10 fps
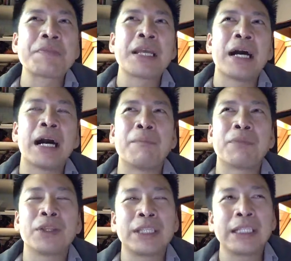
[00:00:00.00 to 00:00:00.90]

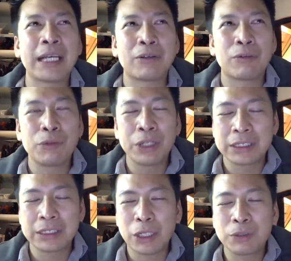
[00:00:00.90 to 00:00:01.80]
The thing that really
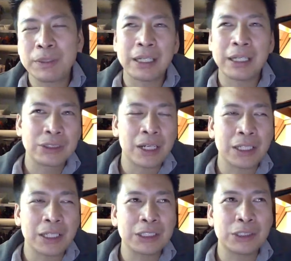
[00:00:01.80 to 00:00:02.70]
stuck with me, and I was
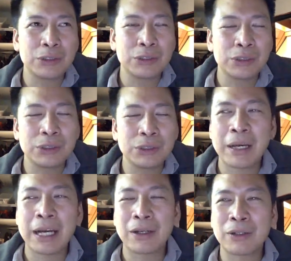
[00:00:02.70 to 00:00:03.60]
talking to you,
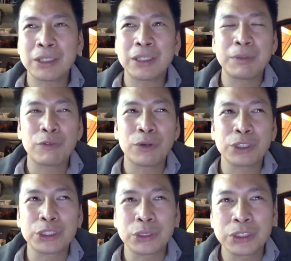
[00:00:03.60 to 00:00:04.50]
Matt, earlier before
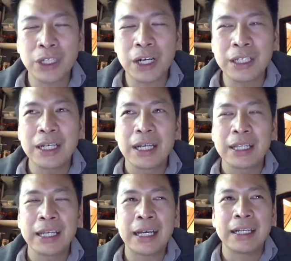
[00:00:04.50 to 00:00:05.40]
the show started,
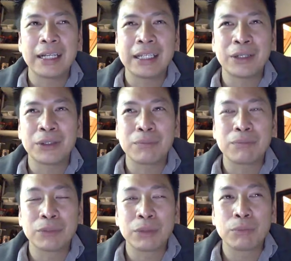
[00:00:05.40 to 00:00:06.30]
that
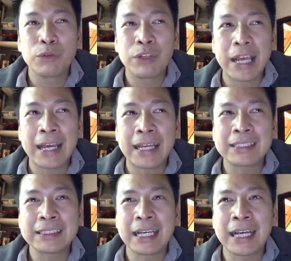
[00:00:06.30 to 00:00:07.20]
the movie
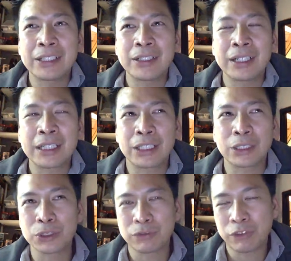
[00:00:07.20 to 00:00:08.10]
ends and you're like, it
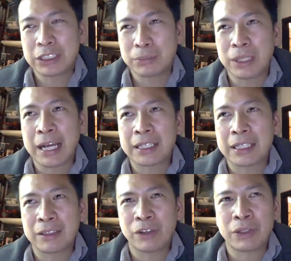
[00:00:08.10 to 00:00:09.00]
goes fades to
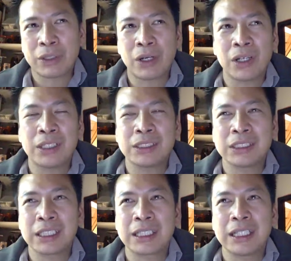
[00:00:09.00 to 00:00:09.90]
black, if I recall, and it's
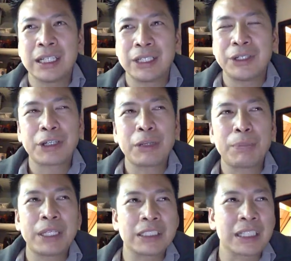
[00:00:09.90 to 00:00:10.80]
just like you hear
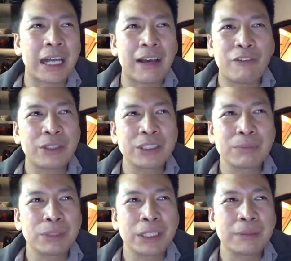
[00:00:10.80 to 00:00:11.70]
creepy kids laughing or
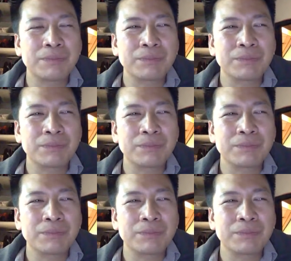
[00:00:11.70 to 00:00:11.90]
something.